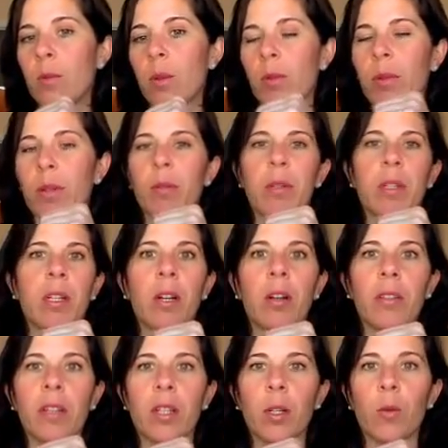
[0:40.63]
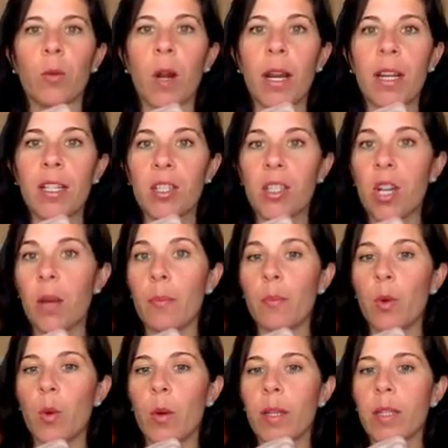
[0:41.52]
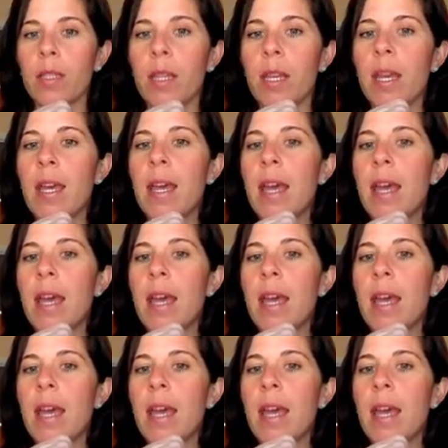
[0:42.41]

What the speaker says: what we would call the karate chop point.